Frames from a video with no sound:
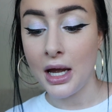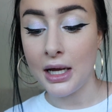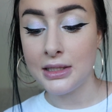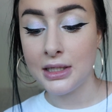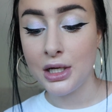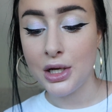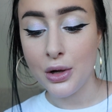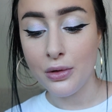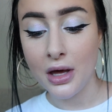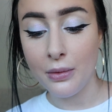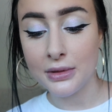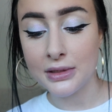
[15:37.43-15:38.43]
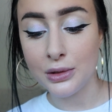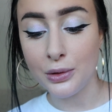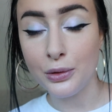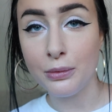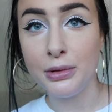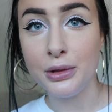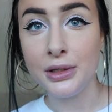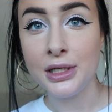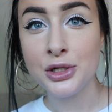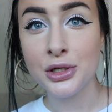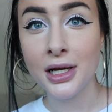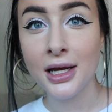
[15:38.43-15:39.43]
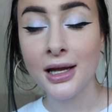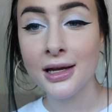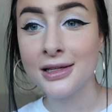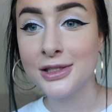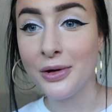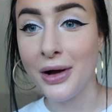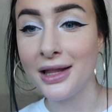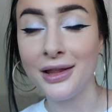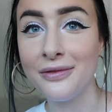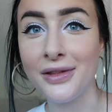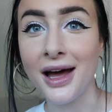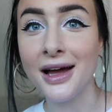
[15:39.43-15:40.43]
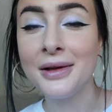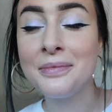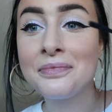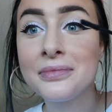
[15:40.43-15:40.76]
that was an old beauty trick, so I love that.